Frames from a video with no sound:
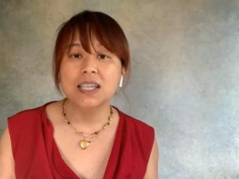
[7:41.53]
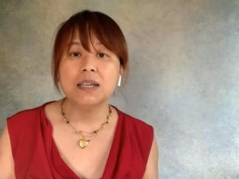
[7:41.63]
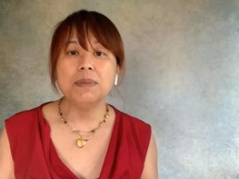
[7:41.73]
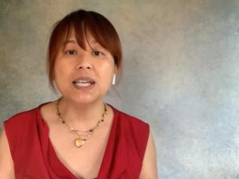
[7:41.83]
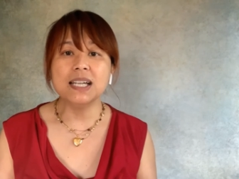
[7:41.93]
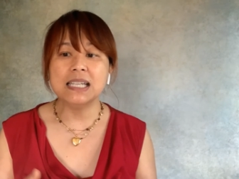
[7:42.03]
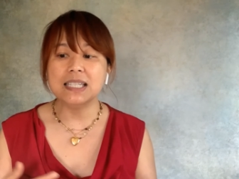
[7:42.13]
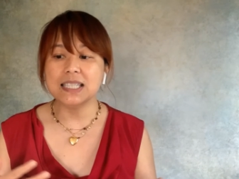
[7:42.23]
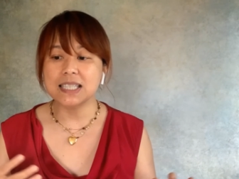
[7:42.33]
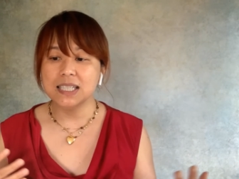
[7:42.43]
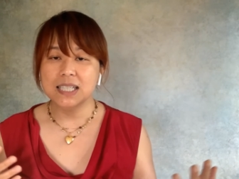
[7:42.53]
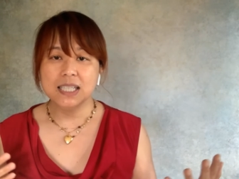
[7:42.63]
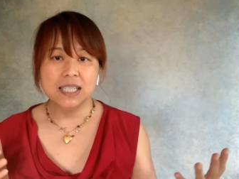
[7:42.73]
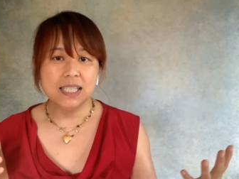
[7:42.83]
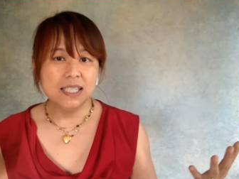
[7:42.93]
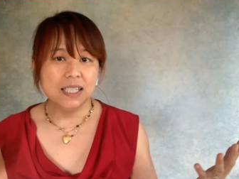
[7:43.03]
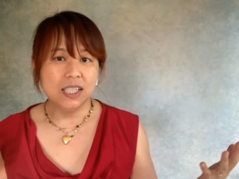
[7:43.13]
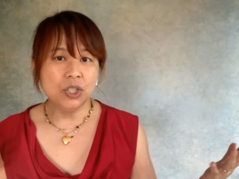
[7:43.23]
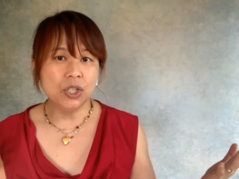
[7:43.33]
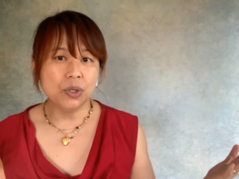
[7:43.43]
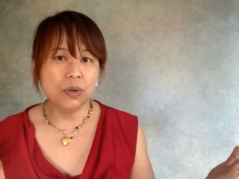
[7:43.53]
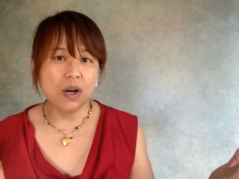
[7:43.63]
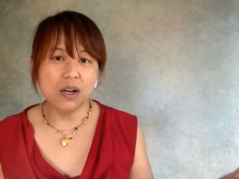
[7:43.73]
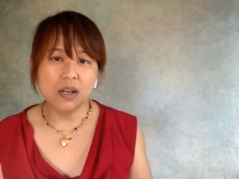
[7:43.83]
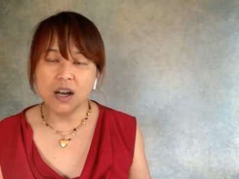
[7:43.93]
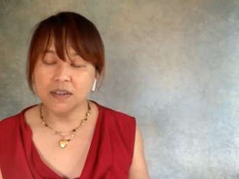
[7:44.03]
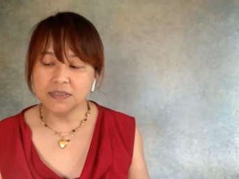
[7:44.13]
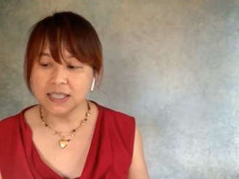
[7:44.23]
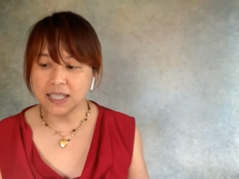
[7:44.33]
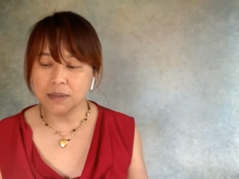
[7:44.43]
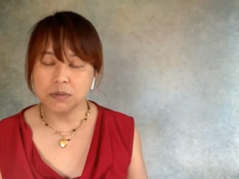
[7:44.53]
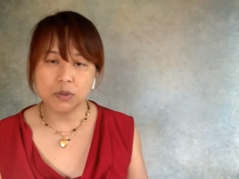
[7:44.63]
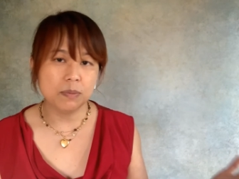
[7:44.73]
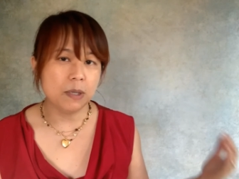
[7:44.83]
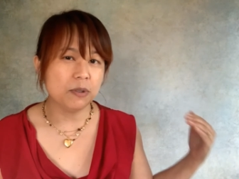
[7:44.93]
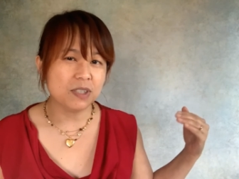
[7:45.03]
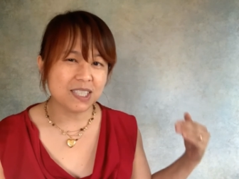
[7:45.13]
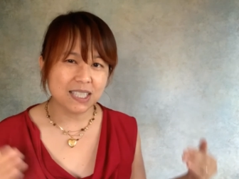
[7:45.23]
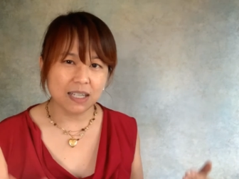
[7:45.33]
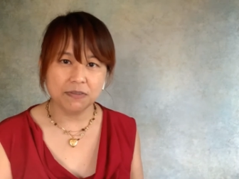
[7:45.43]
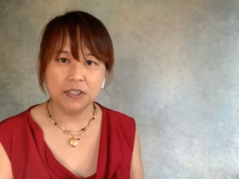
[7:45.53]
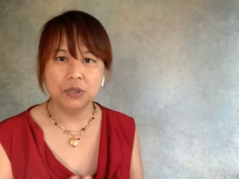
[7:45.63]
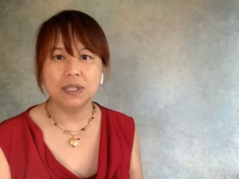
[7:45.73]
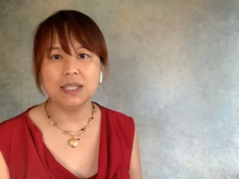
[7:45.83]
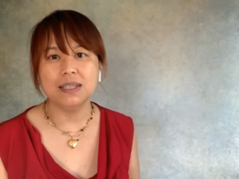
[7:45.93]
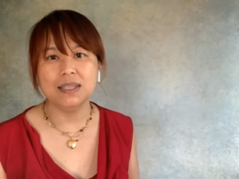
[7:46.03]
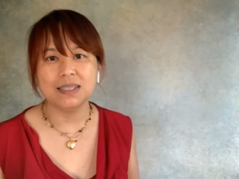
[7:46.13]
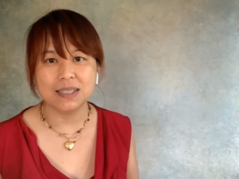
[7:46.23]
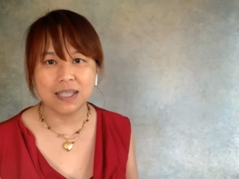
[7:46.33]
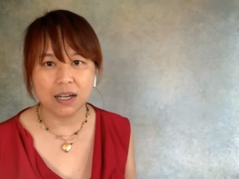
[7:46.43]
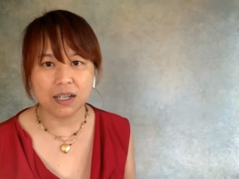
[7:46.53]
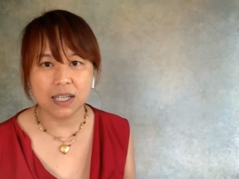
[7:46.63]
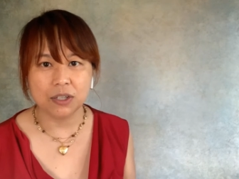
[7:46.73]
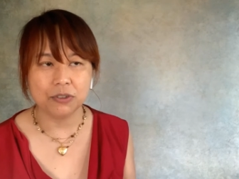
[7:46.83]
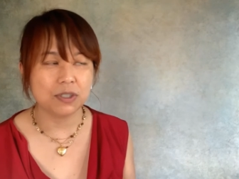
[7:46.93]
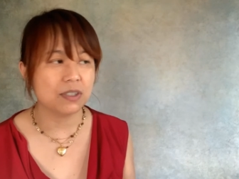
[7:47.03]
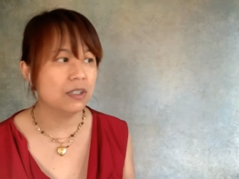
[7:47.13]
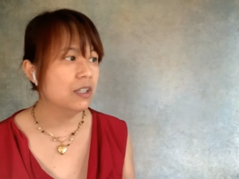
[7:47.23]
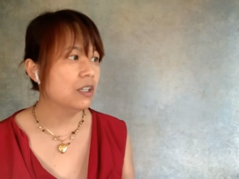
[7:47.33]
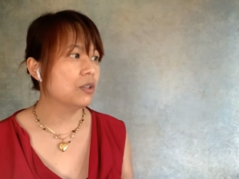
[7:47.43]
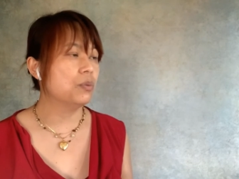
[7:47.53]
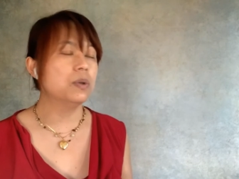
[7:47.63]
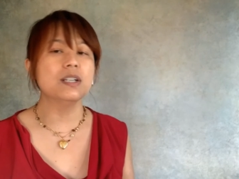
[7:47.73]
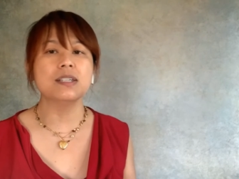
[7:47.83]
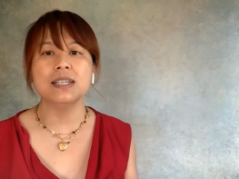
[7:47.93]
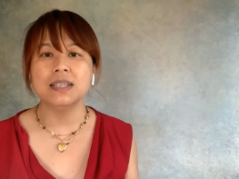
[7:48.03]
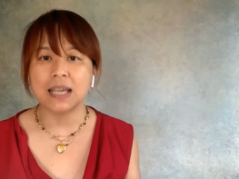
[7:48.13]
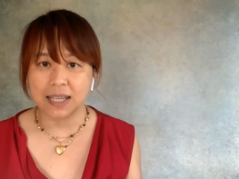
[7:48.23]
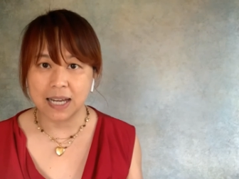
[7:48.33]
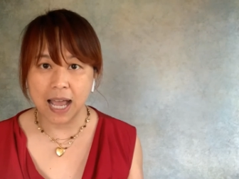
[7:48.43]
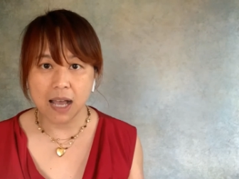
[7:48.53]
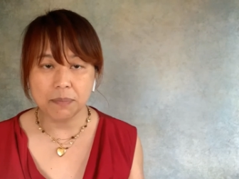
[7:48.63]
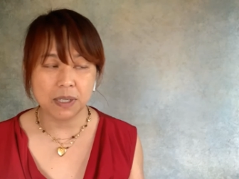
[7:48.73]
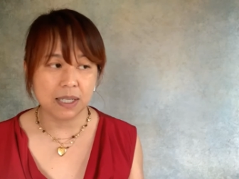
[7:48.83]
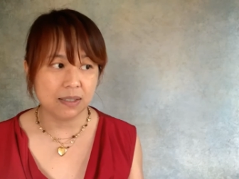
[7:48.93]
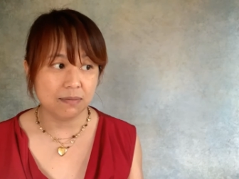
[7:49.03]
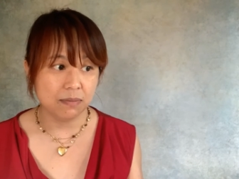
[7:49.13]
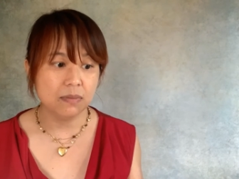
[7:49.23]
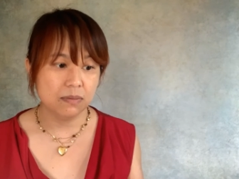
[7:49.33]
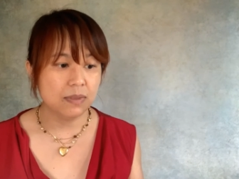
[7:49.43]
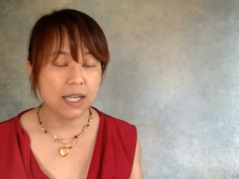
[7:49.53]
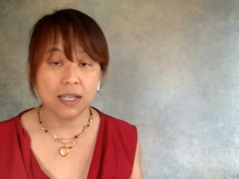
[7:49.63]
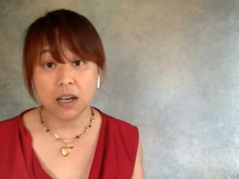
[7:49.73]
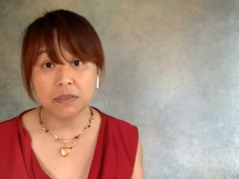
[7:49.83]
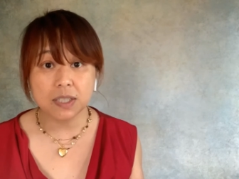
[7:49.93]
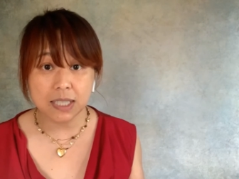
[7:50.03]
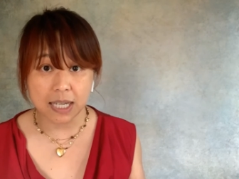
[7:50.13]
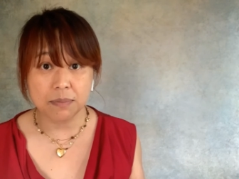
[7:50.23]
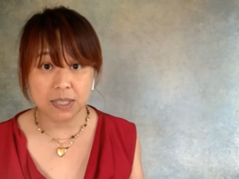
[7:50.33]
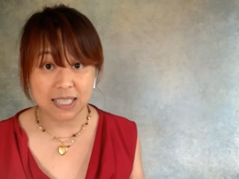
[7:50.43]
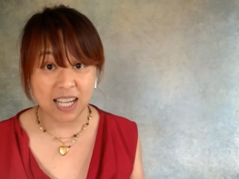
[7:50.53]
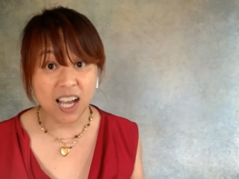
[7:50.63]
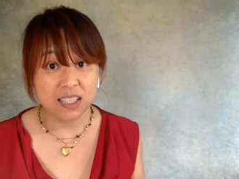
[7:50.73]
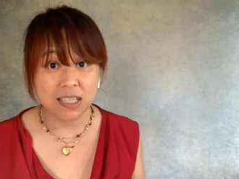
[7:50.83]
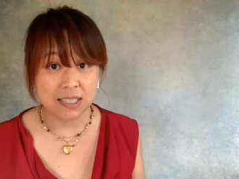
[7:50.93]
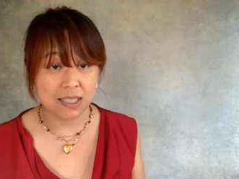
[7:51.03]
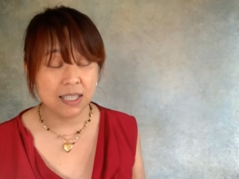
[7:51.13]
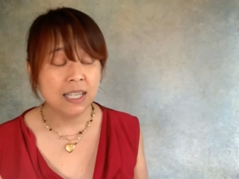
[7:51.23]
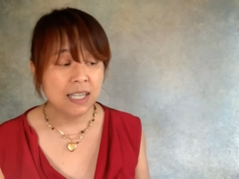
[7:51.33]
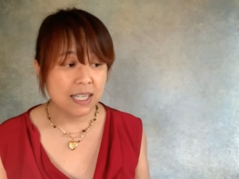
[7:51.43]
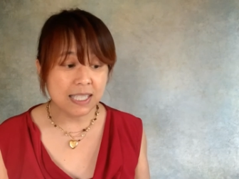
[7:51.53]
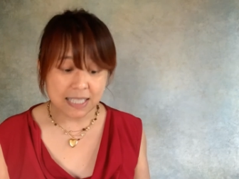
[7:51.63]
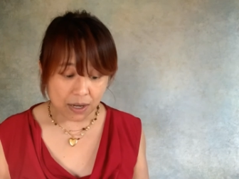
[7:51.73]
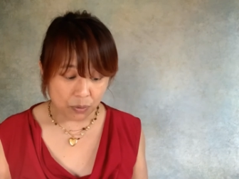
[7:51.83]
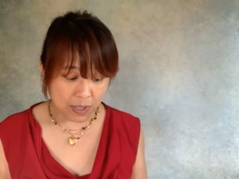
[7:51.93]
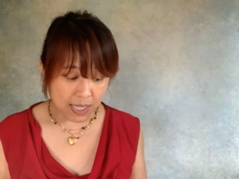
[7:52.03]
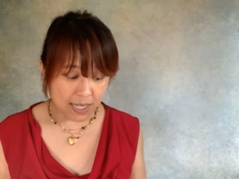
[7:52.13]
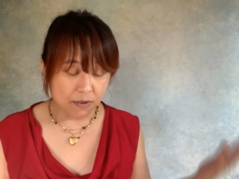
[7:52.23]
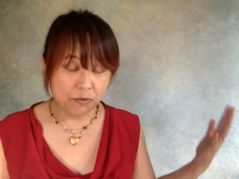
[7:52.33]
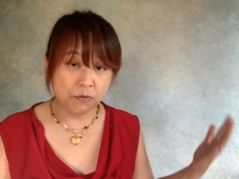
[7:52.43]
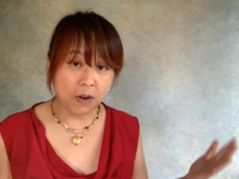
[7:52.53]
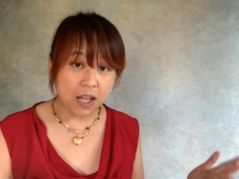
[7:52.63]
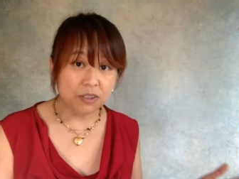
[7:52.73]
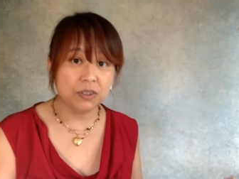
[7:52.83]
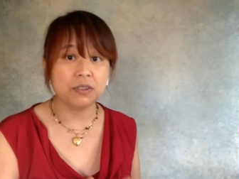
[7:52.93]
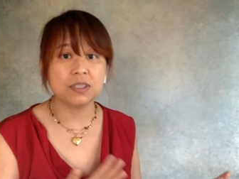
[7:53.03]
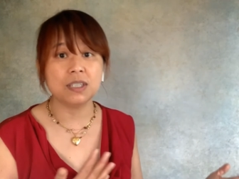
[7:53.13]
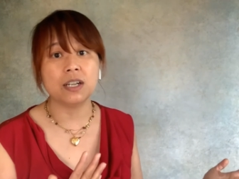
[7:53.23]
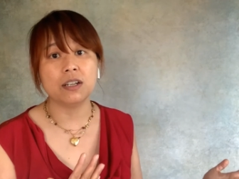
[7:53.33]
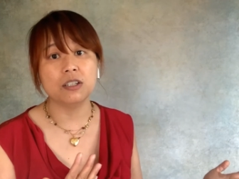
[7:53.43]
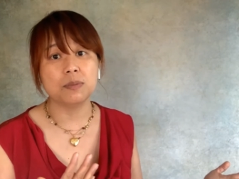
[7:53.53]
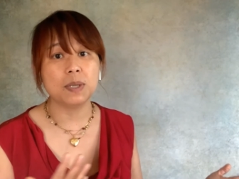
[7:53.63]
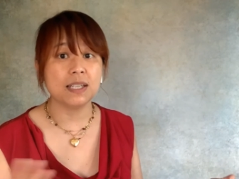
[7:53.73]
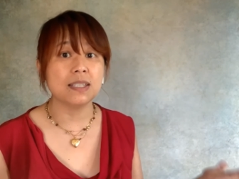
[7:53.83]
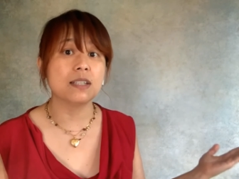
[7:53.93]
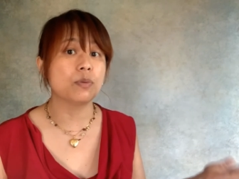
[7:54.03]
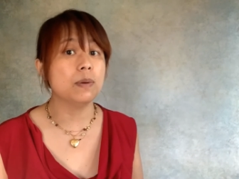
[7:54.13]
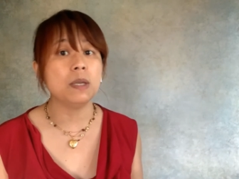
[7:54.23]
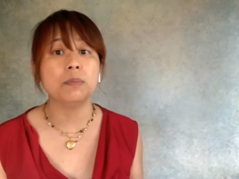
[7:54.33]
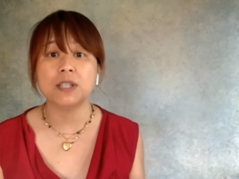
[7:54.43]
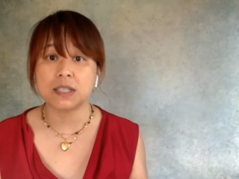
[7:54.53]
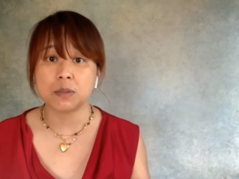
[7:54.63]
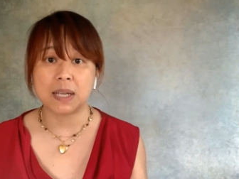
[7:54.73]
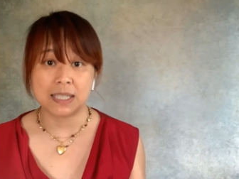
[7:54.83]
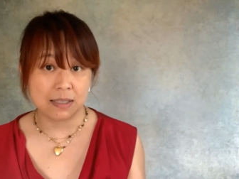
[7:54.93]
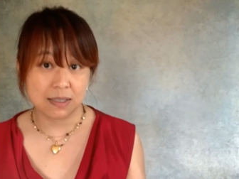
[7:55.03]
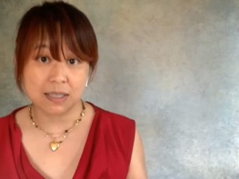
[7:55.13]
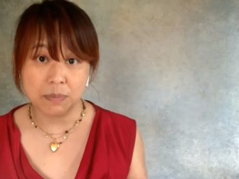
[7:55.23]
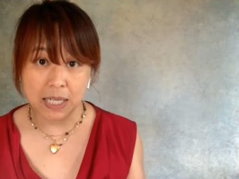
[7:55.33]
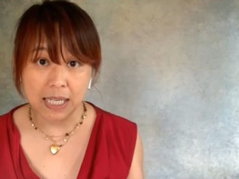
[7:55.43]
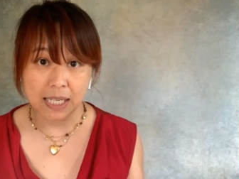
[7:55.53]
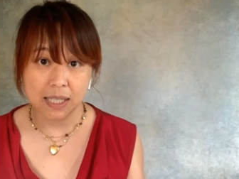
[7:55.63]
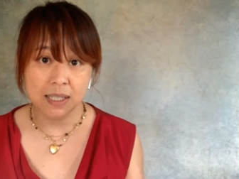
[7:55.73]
Because, you know, oftentimes when people stuff you into these scenarios, the worst thing that can happen, and oftentimes it does, is that we follow those scenarios because that's what people expect us to be.